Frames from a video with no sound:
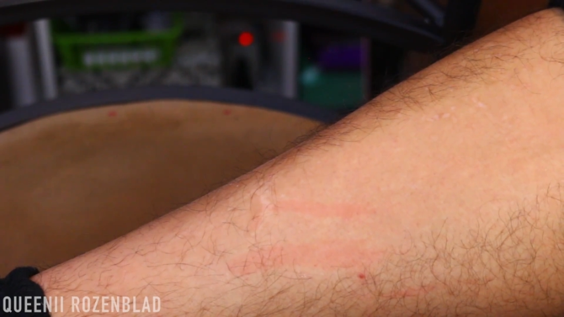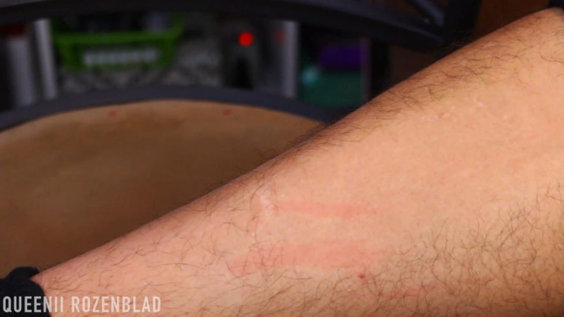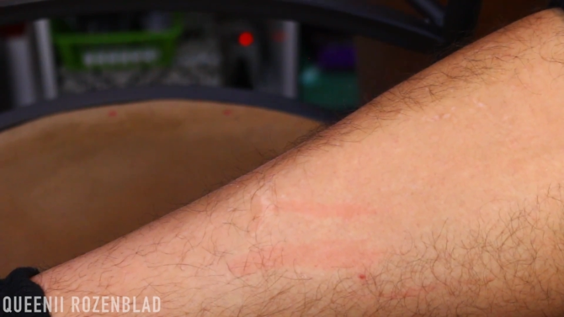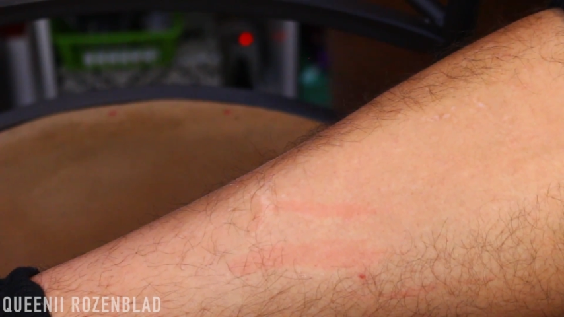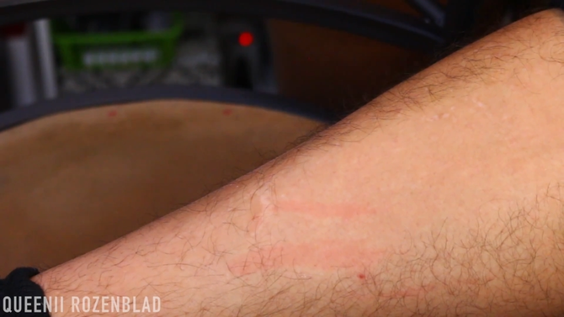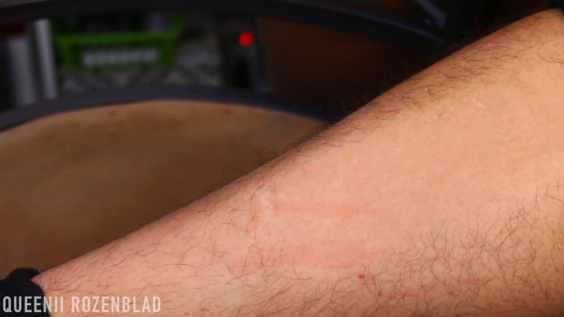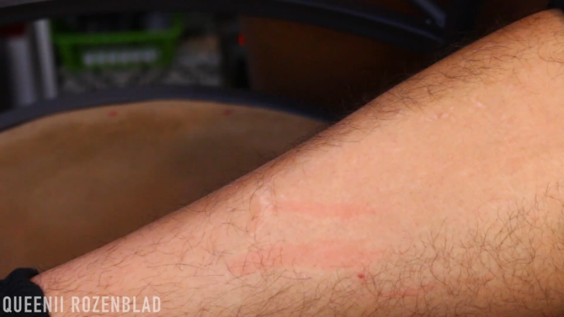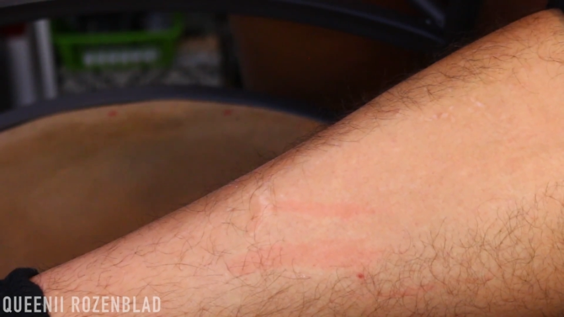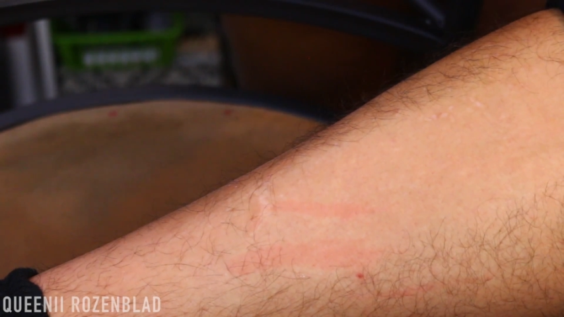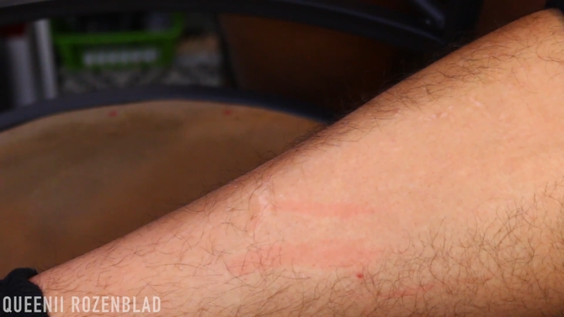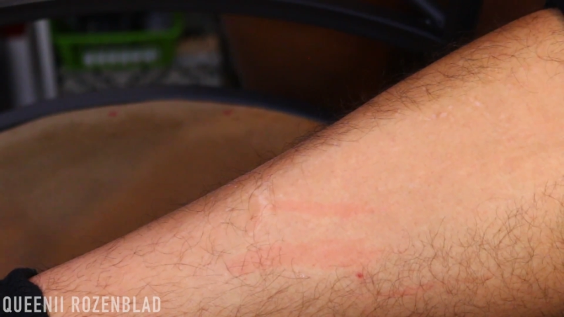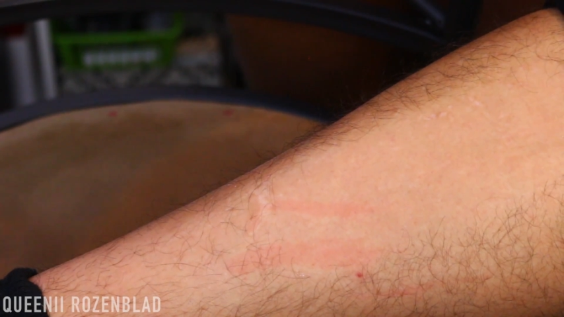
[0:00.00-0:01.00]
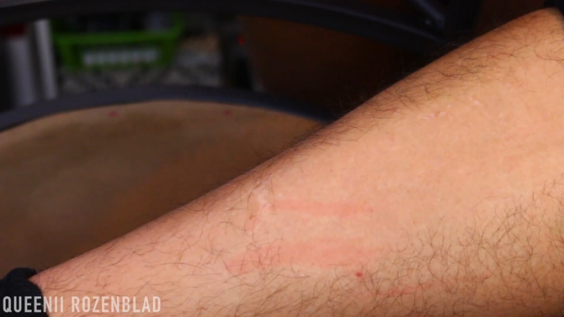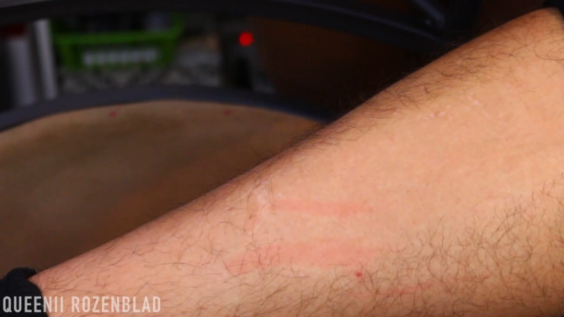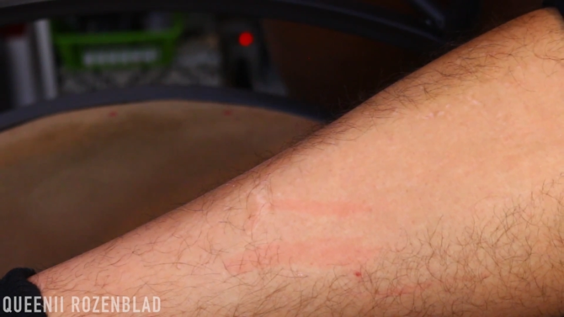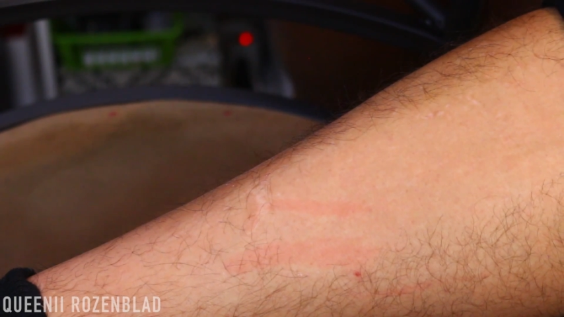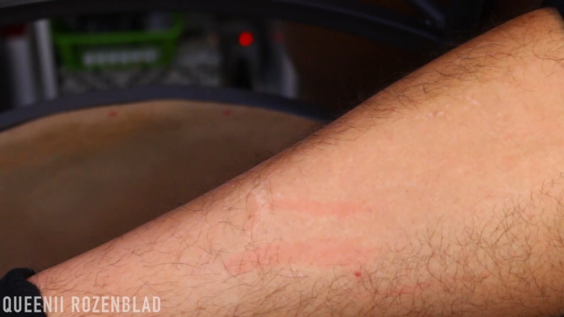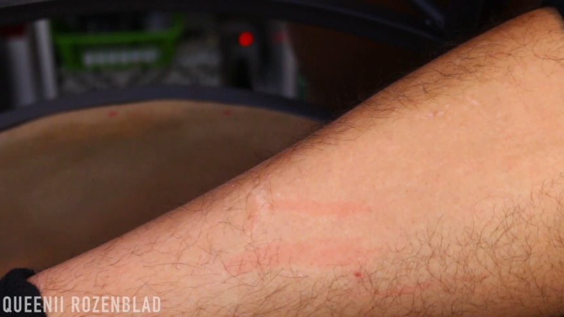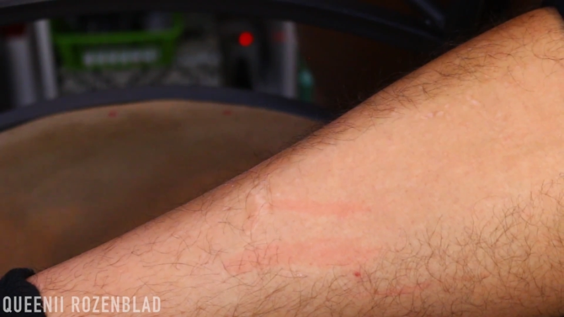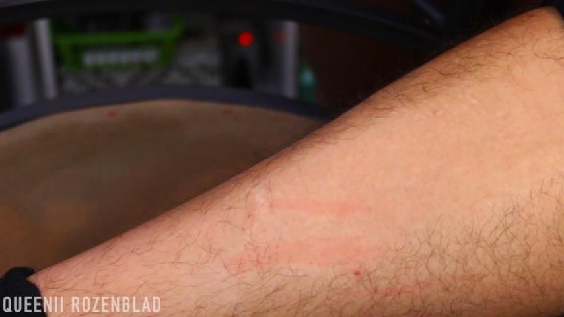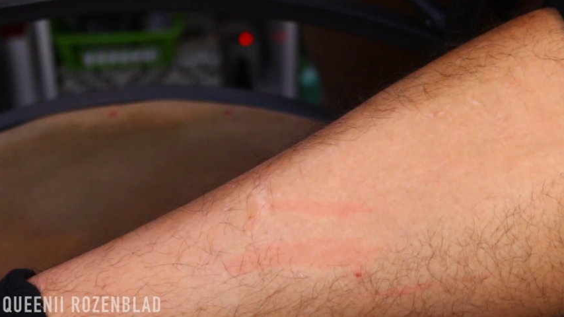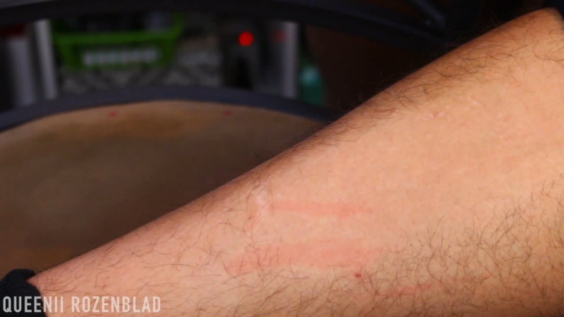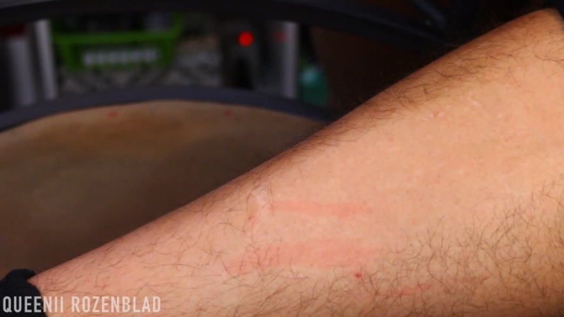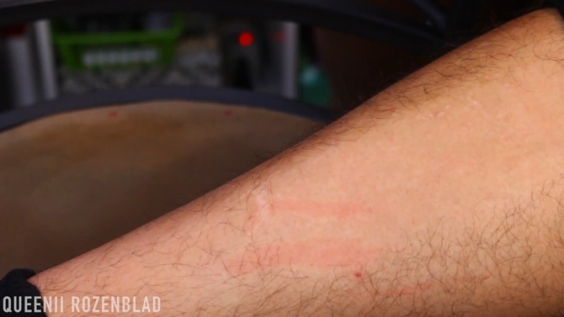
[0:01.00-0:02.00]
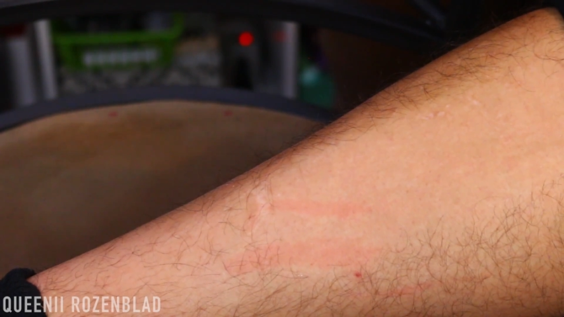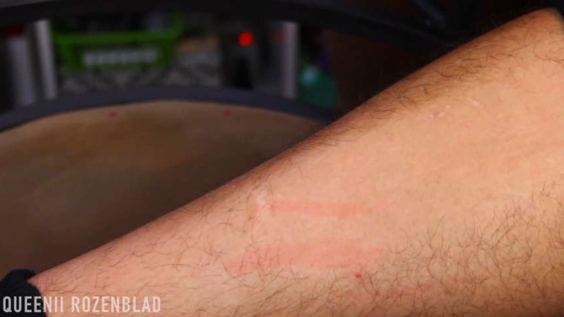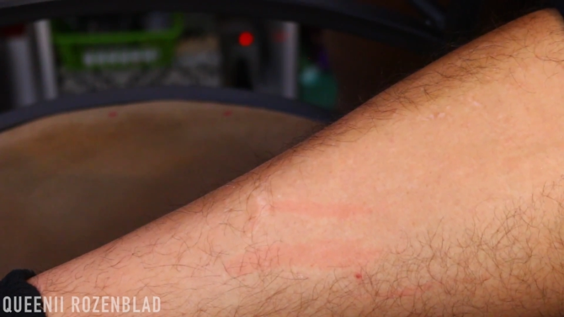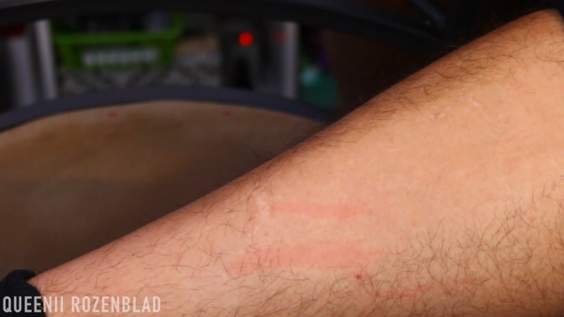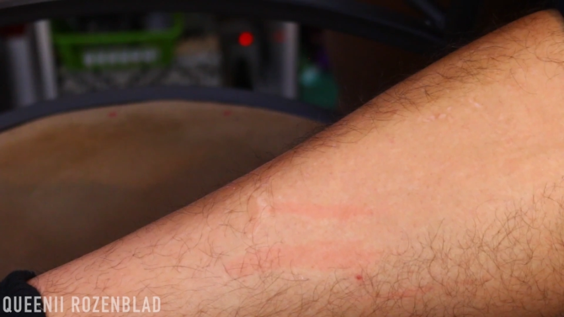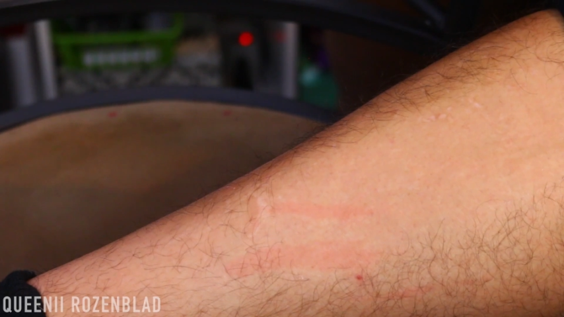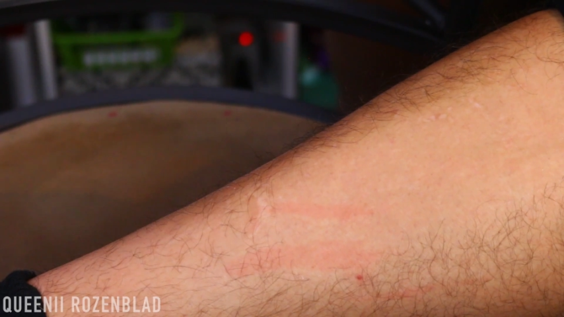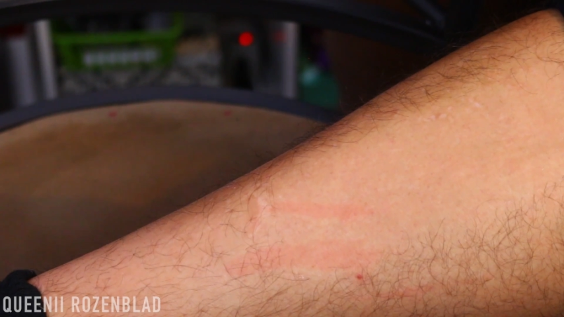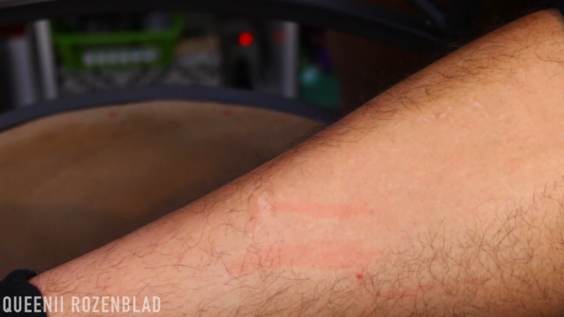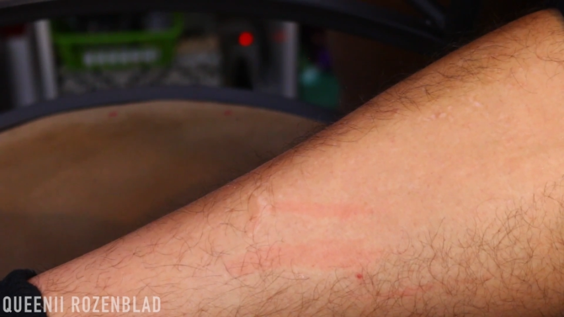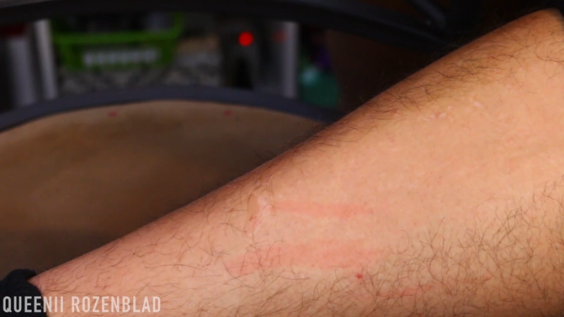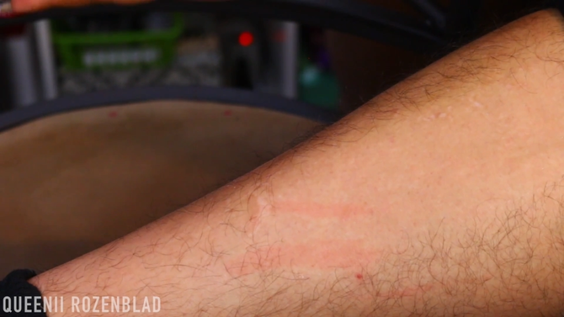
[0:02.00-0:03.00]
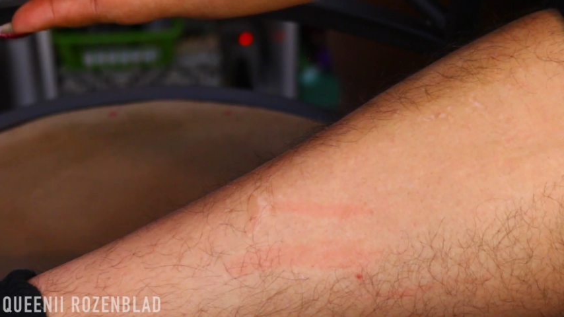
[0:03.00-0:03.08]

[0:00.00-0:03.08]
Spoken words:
(no speaker visible)